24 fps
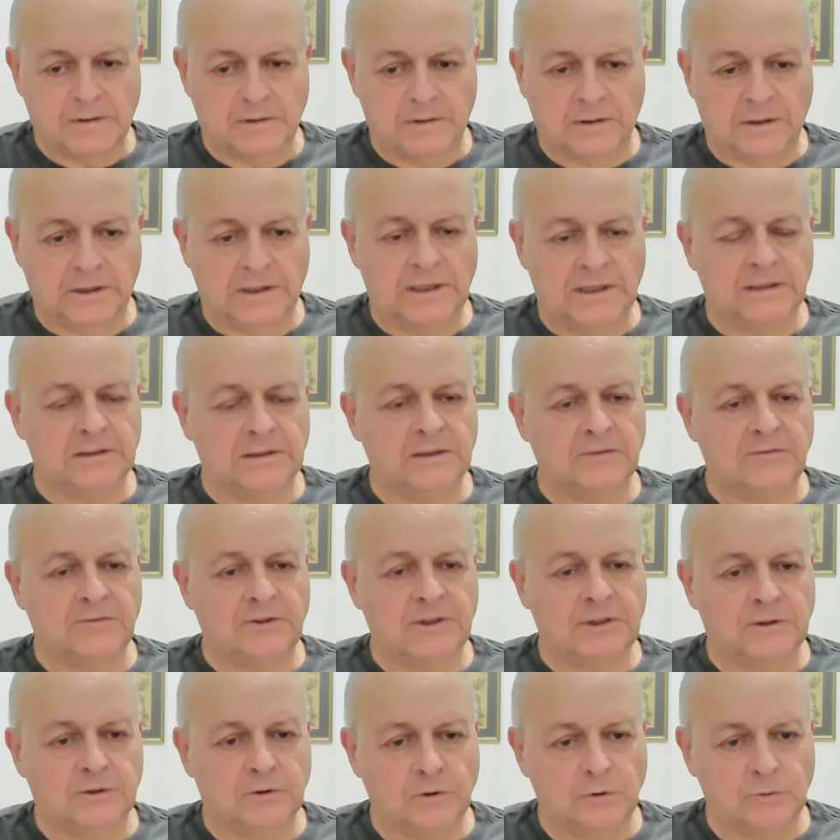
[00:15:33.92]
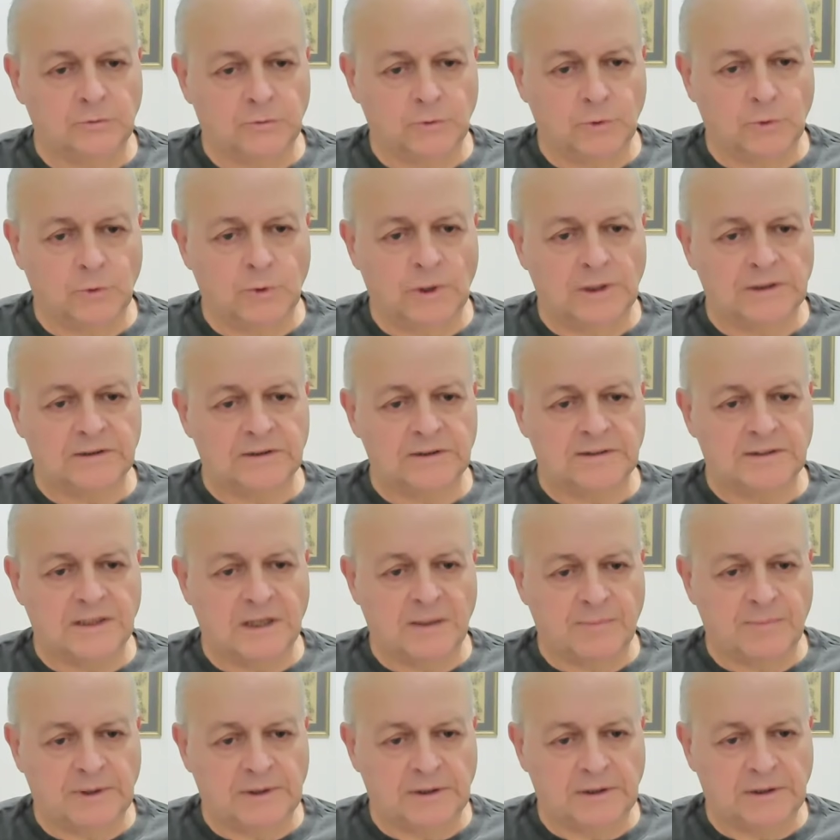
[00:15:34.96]
relatively to, to what is
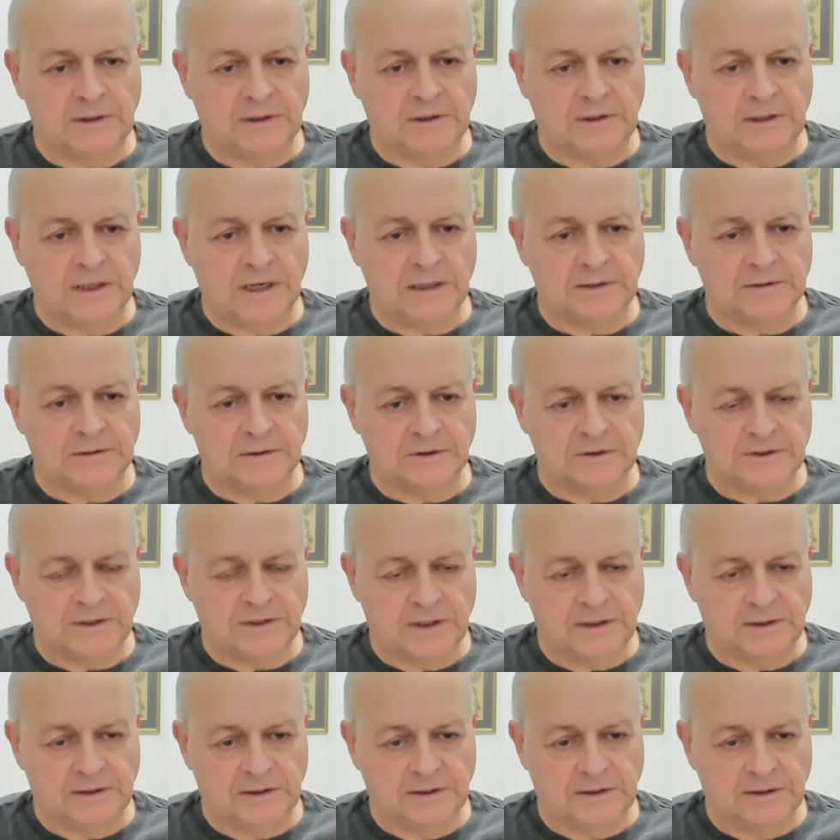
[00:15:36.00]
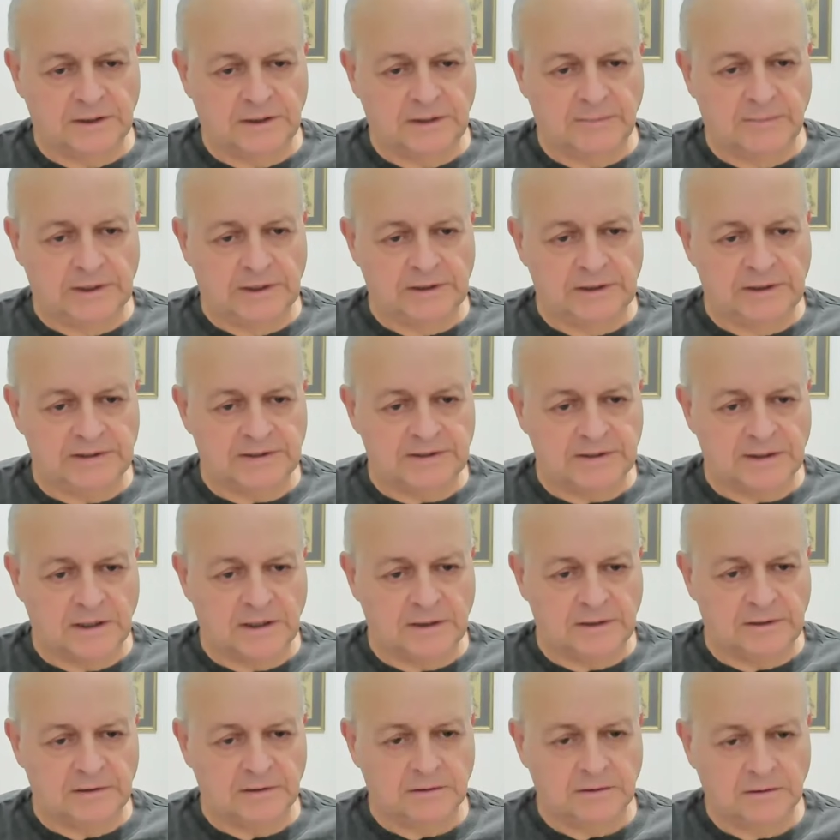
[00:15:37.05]
happening in the other side, in the Lebanese
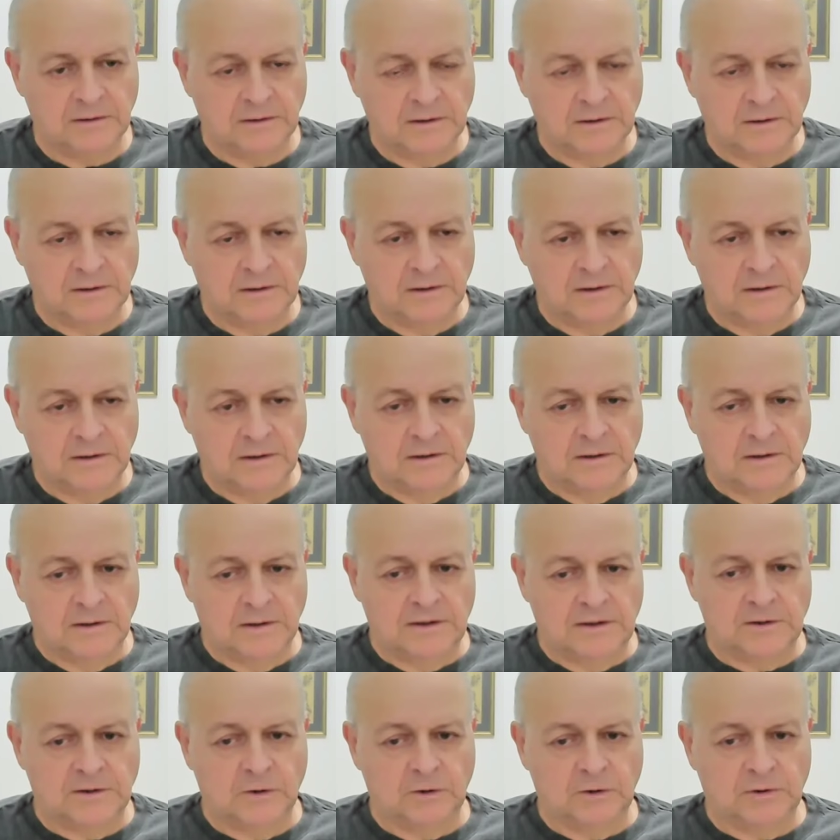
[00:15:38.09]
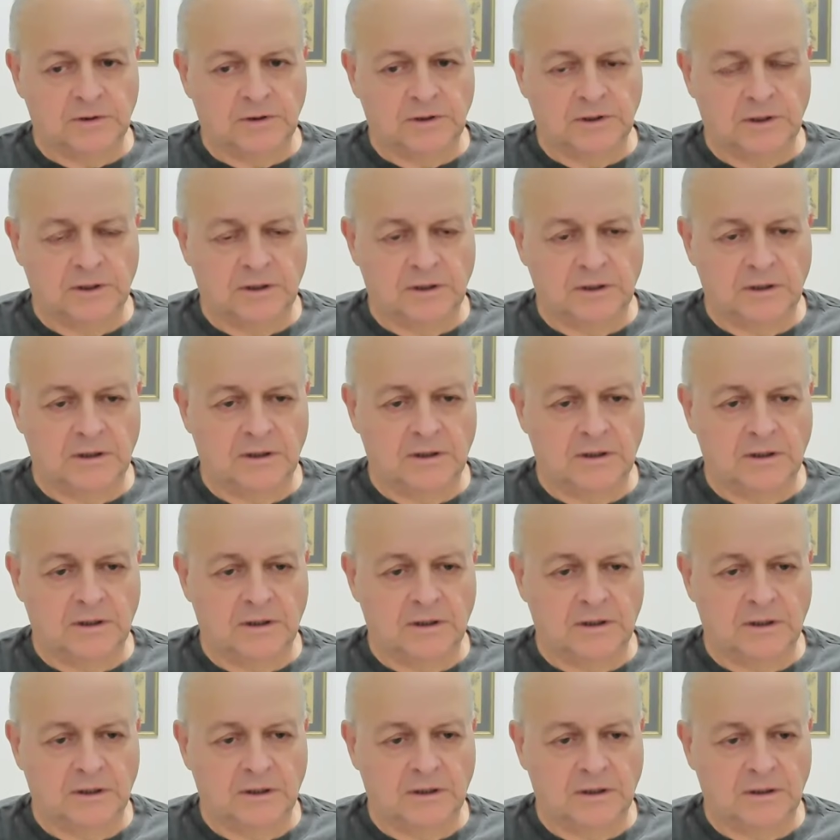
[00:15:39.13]
side, is not
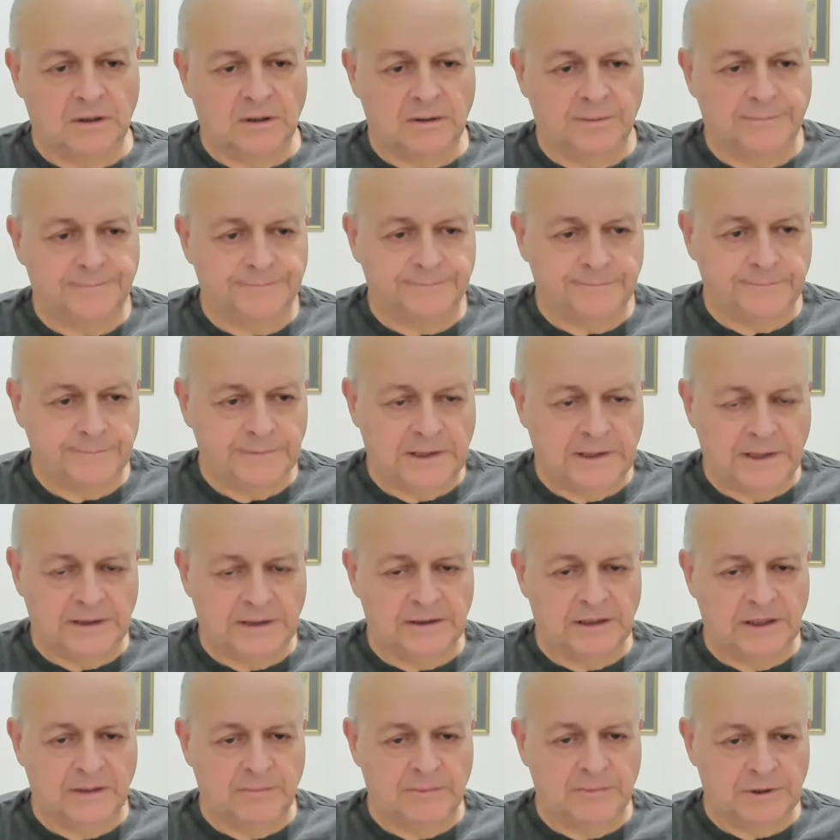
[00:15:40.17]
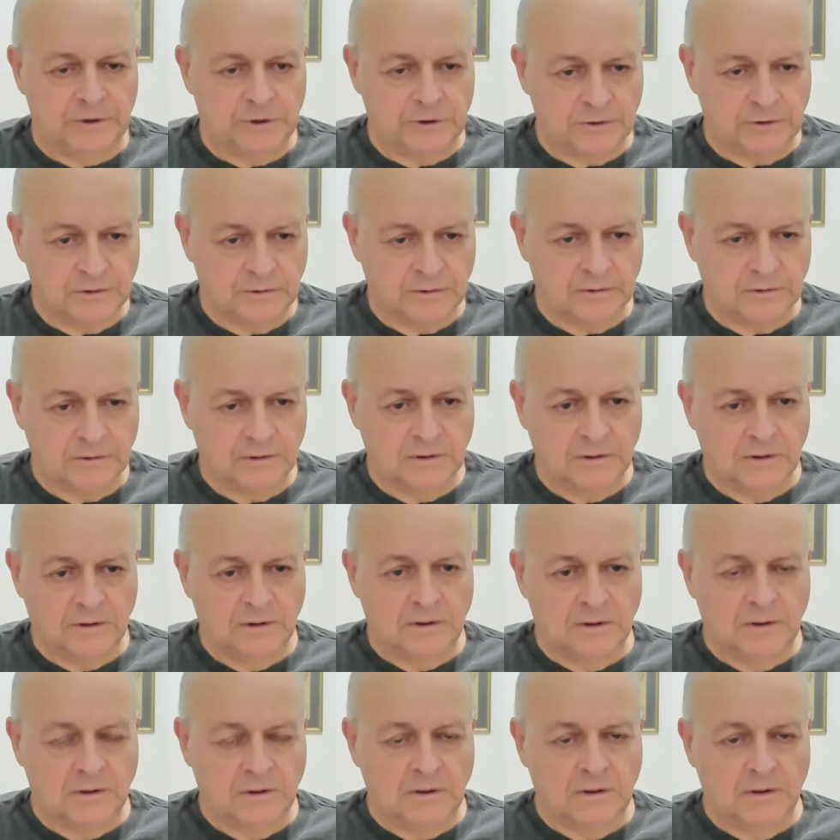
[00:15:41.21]
a uh, high damage.
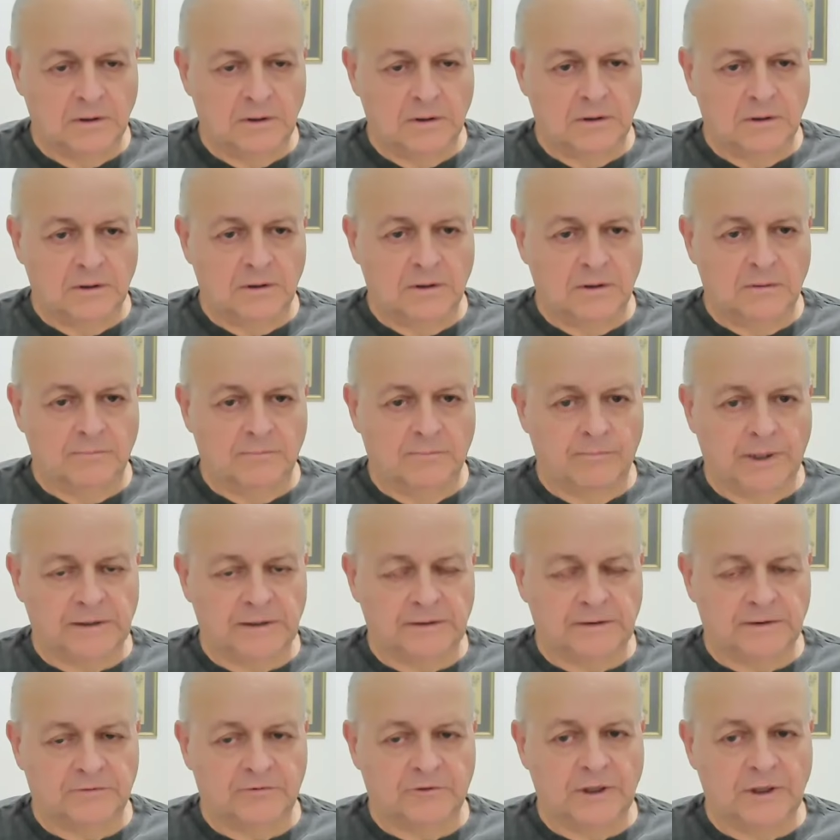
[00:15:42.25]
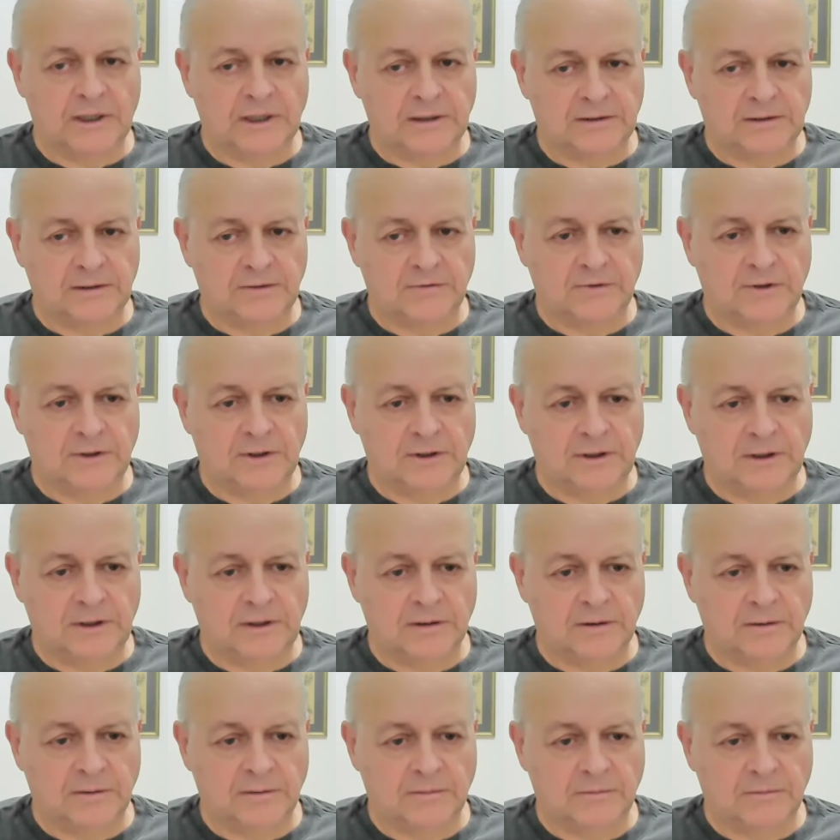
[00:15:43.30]
But
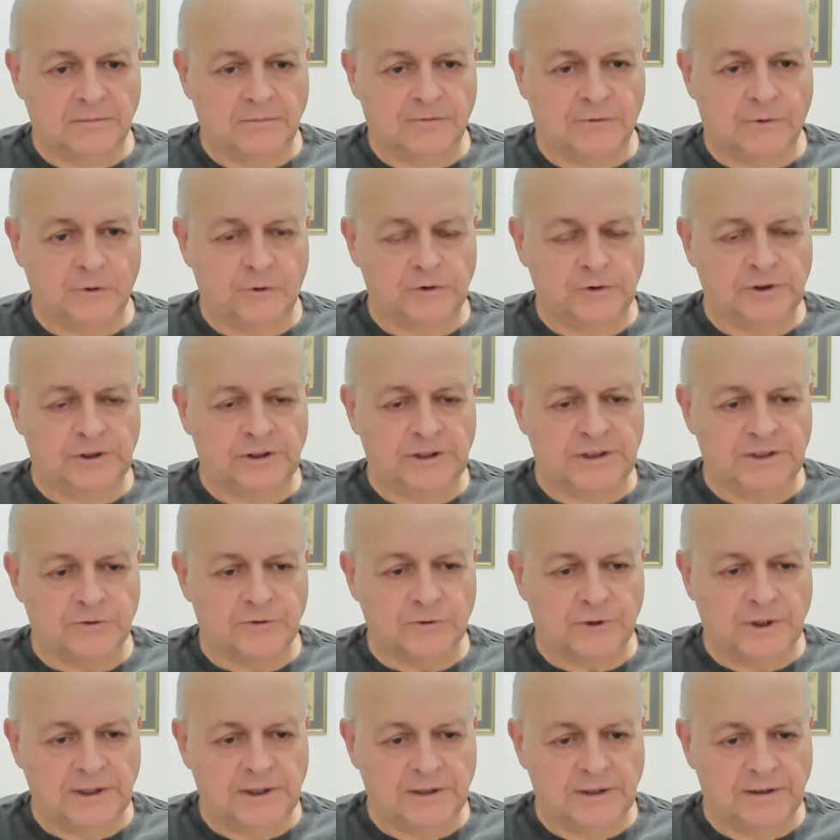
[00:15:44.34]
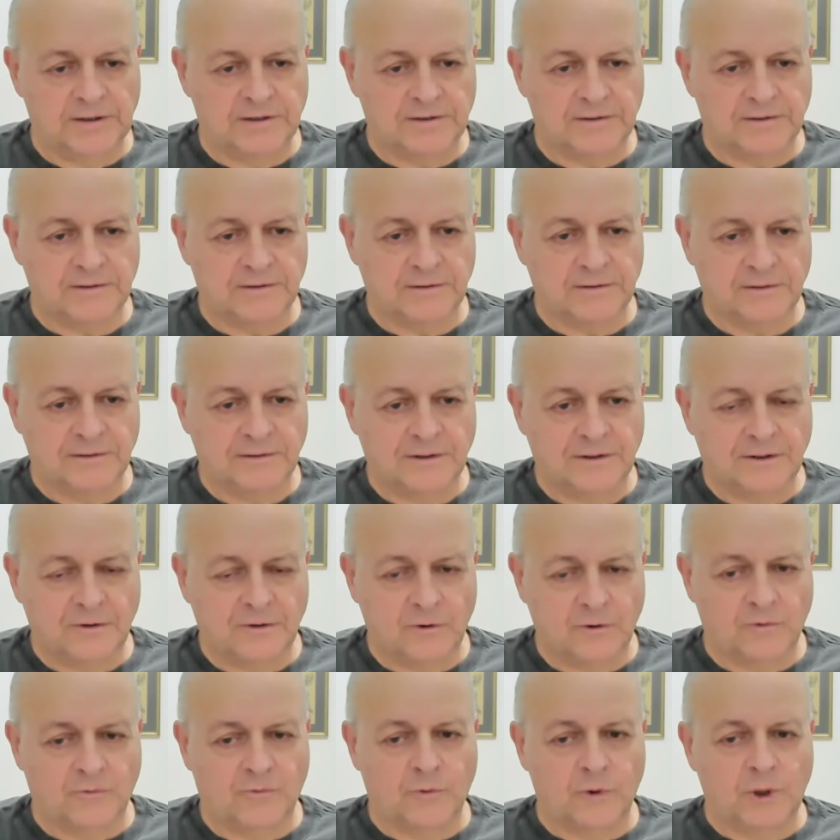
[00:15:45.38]
relatively for the Israelis
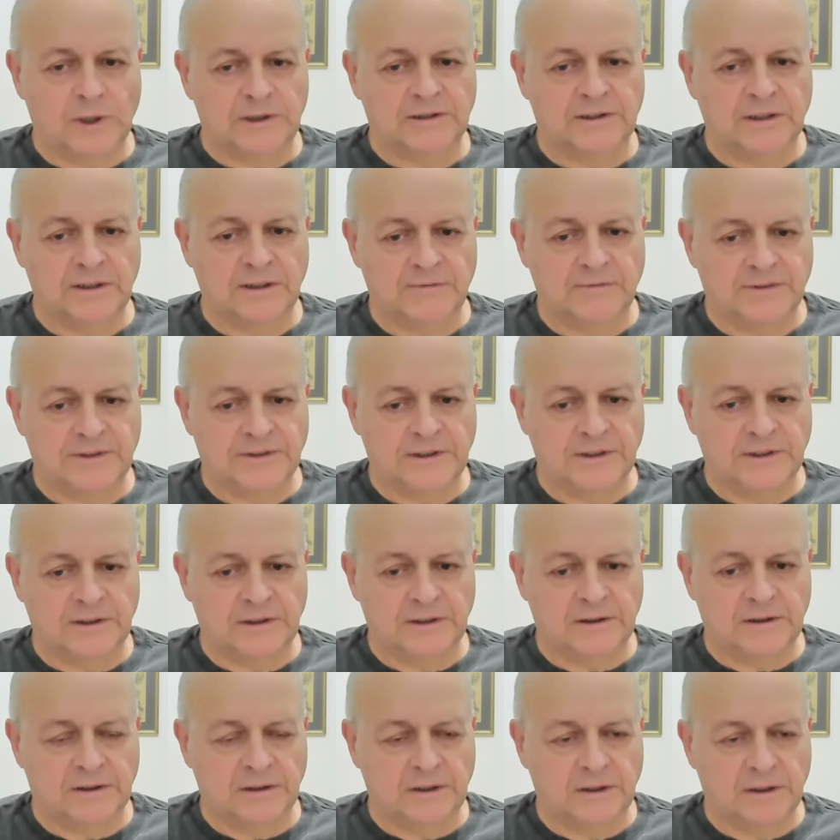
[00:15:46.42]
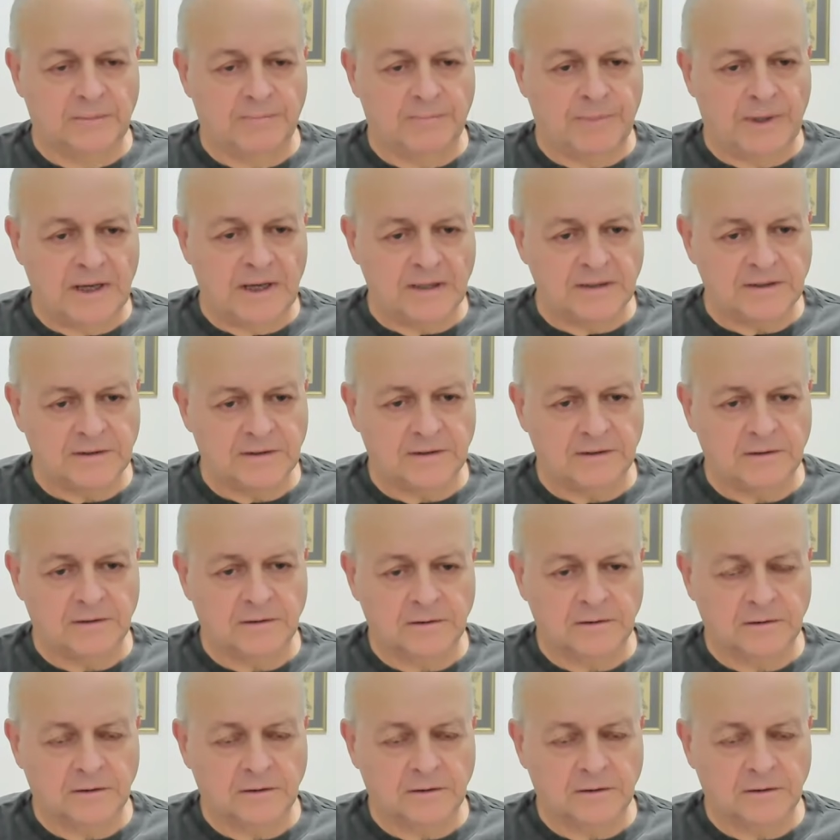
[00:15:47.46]
of what they've seen in the past,